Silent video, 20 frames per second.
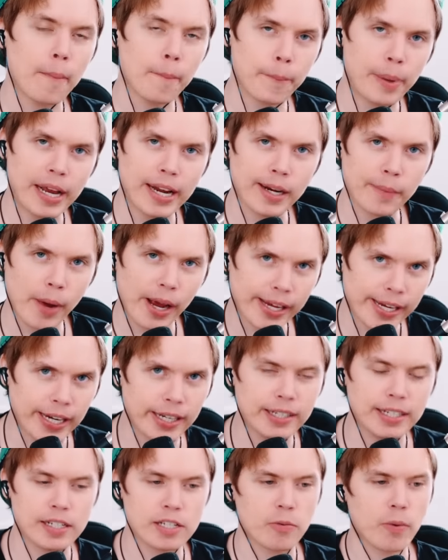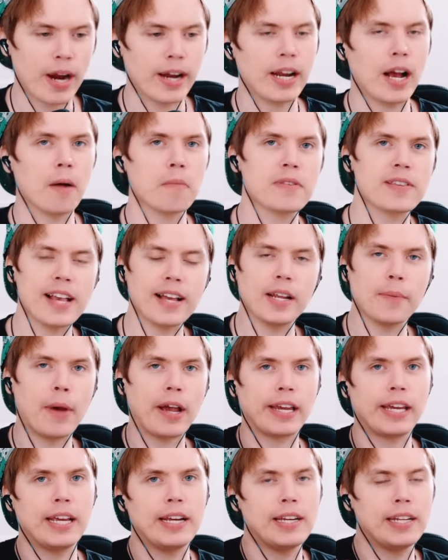I'm betting my kidneys right now. I'm sending
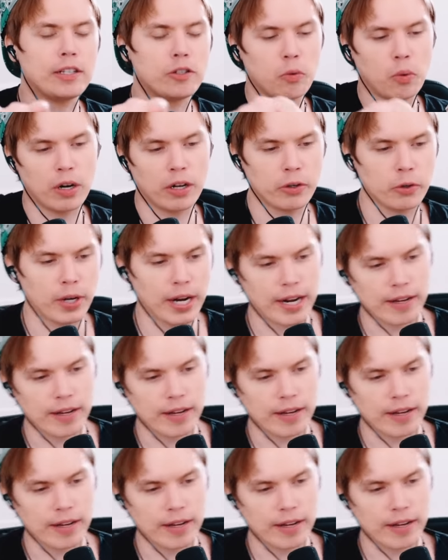my kidney to one of you